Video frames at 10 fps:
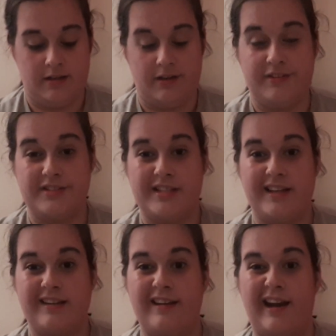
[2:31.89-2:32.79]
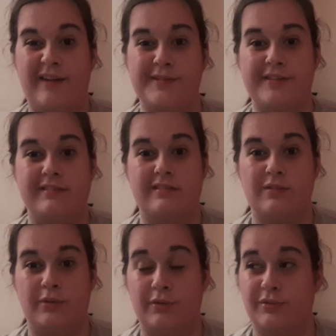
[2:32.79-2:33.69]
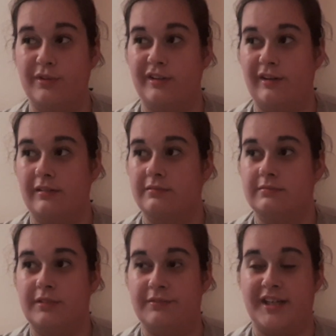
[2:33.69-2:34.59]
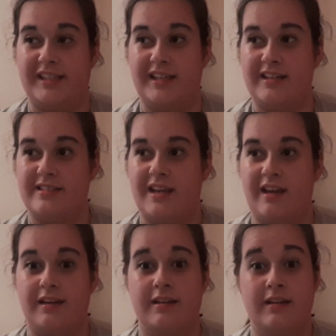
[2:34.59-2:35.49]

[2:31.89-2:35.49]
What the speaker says: Honestly, I don't have an awful lot of ideas yet.